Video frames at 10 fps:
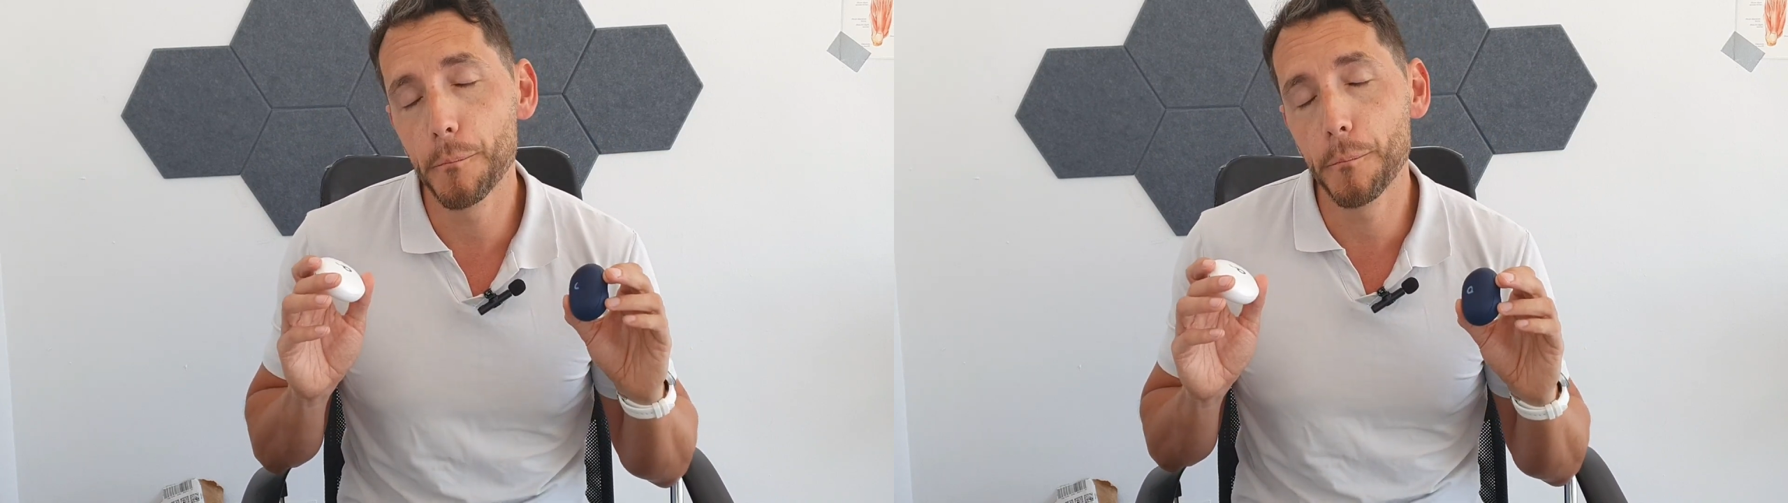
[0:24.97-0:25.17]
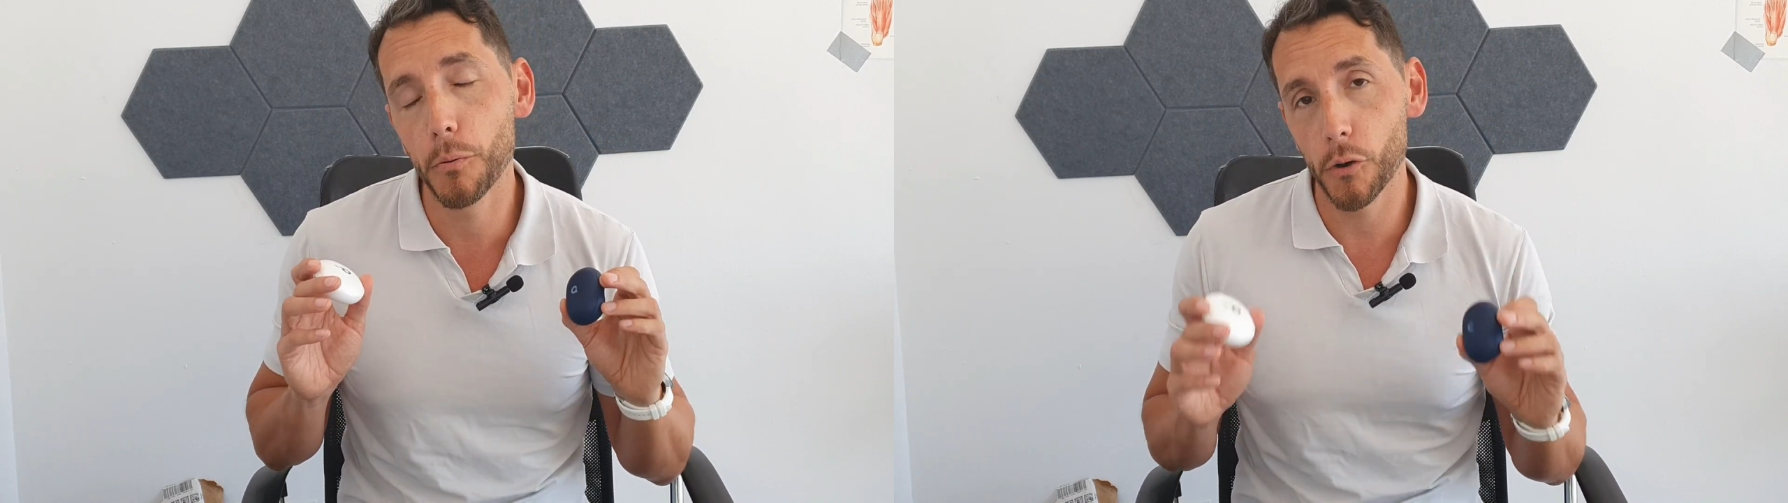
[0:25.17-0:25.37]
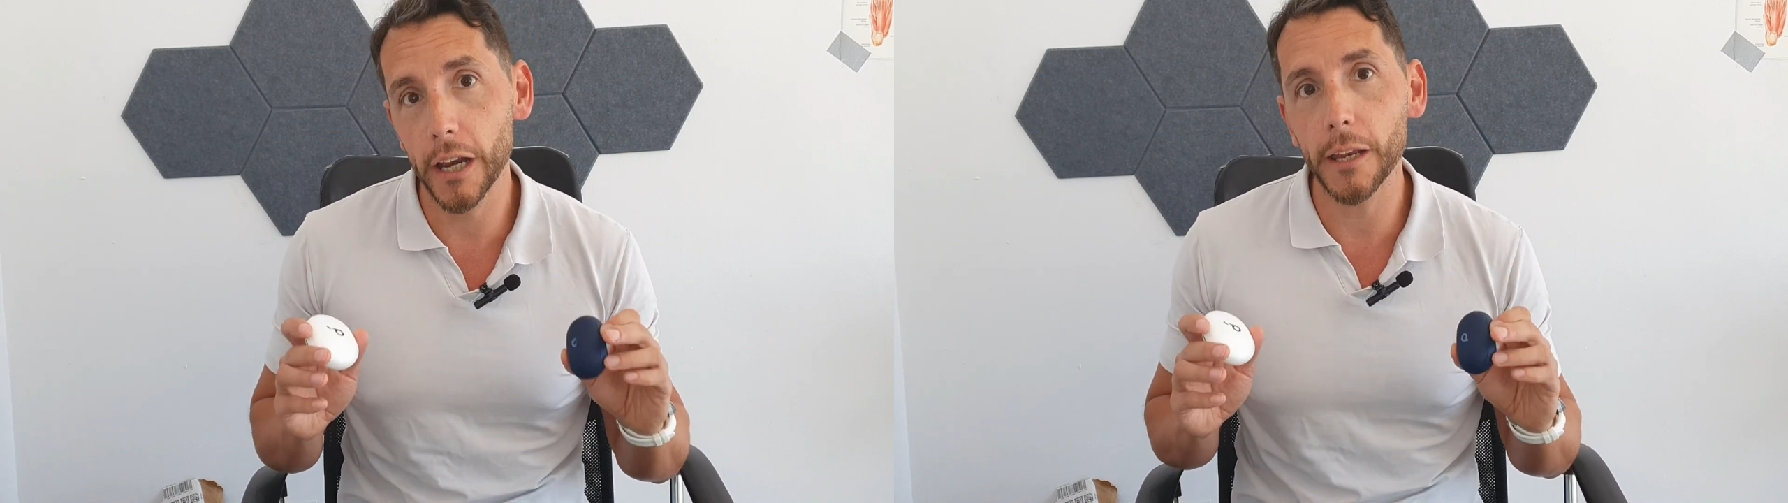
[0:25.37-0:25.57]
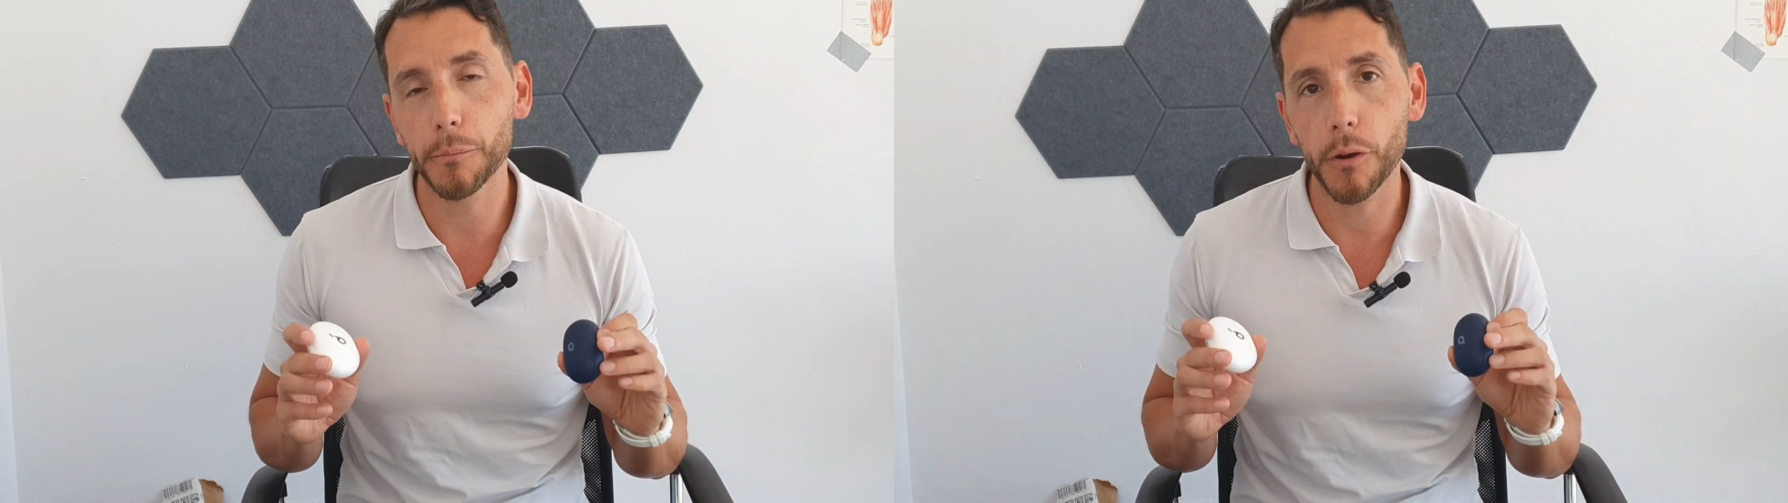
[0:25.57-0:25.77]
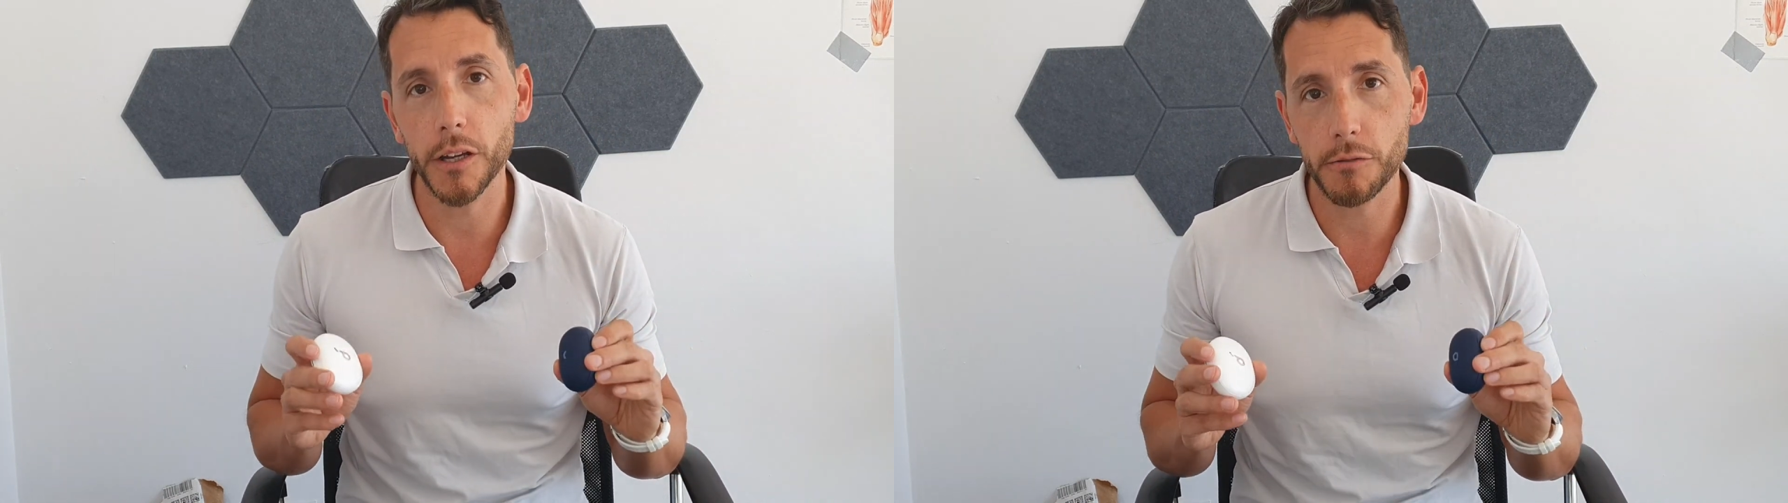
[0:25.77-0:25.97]
brilliant
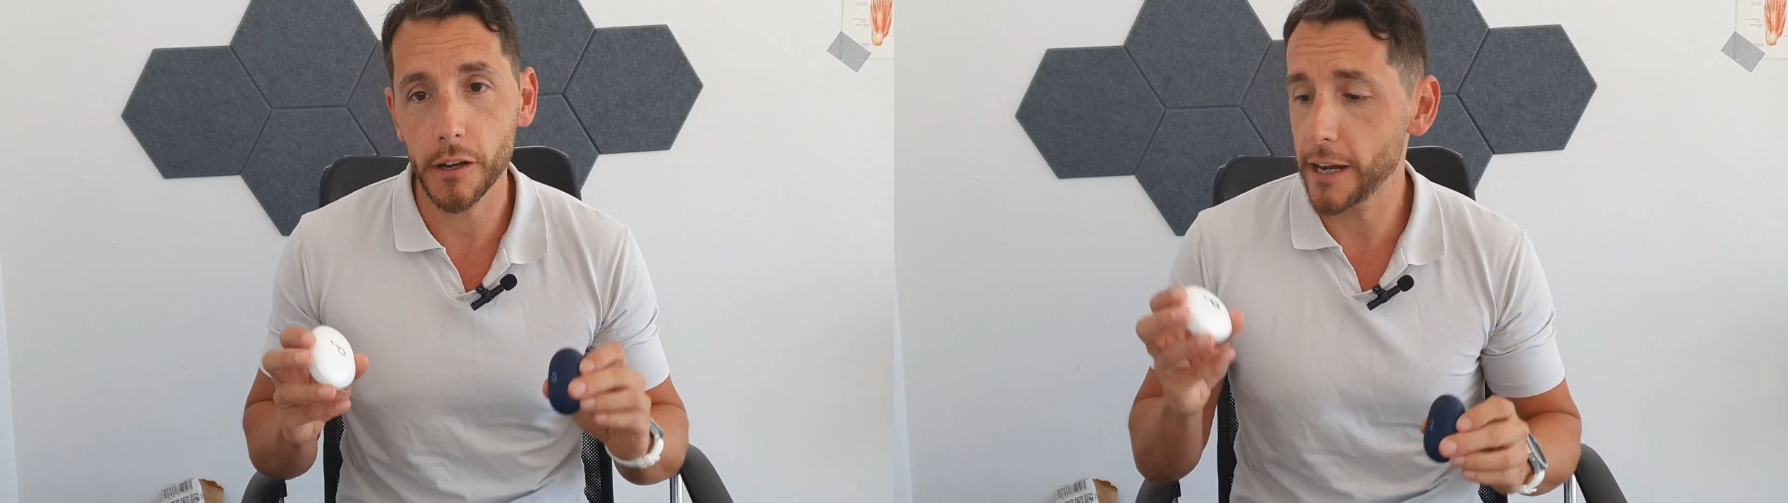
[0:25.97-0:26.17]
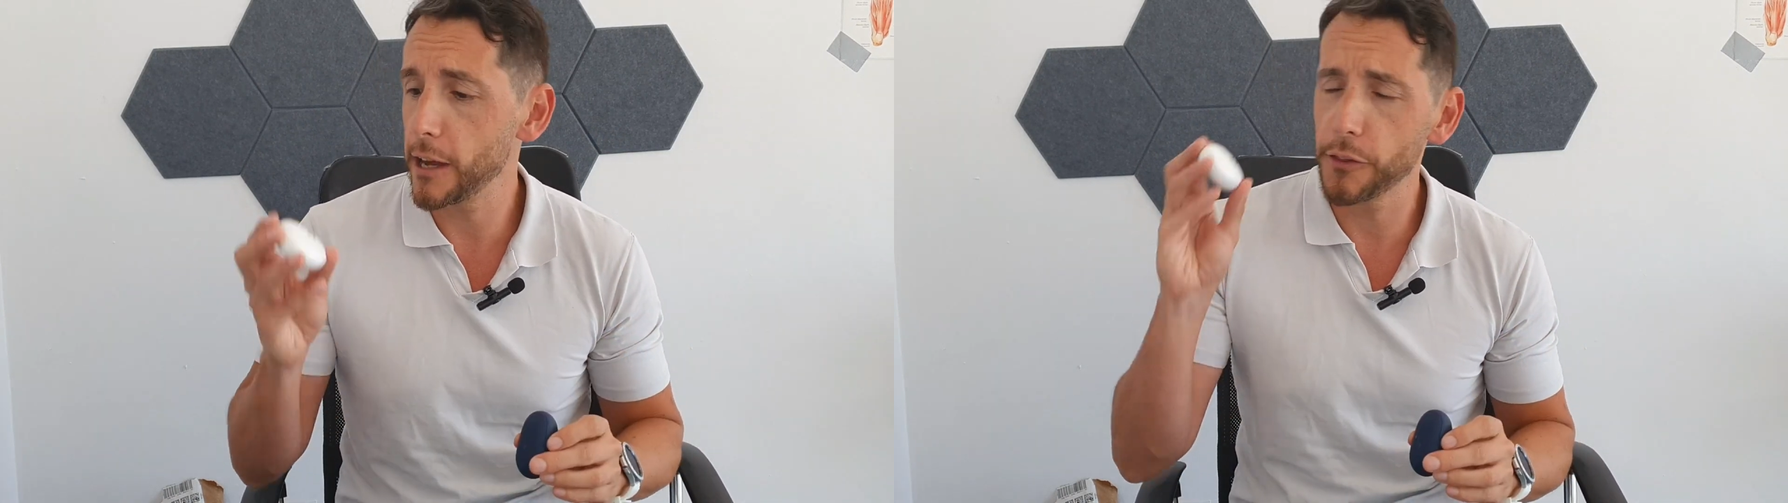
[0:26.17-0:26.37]
price right now.